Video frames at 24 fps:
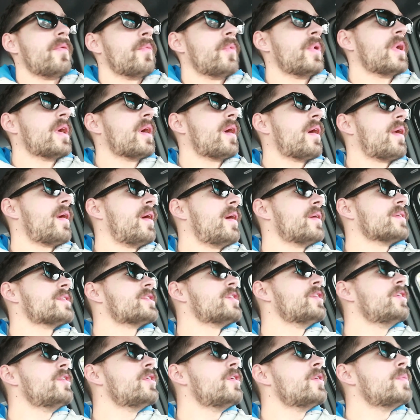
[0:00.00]
We got our
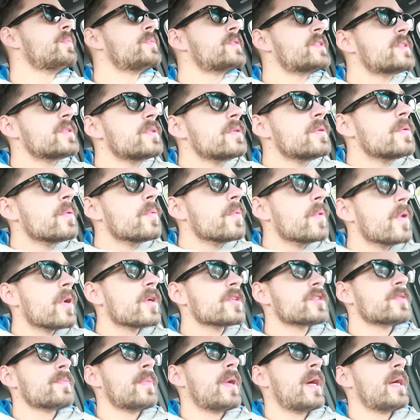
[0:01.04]
tubes. We
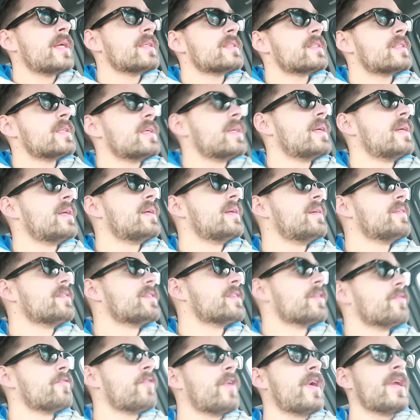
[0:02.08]
also managed
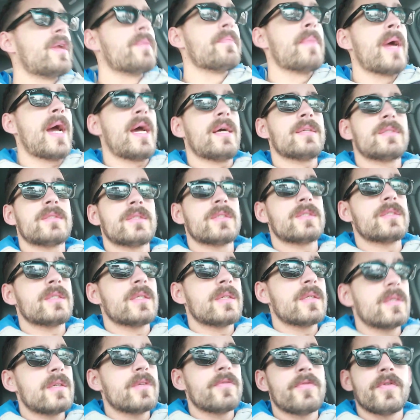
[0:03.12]
to find a master
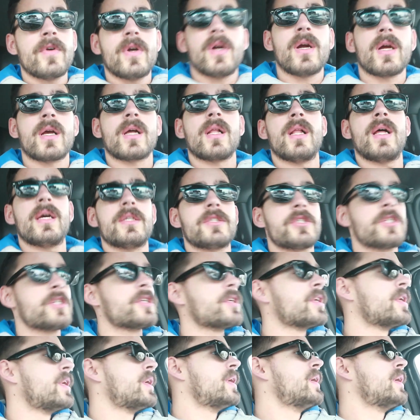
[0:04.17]
cylinder for our clutch.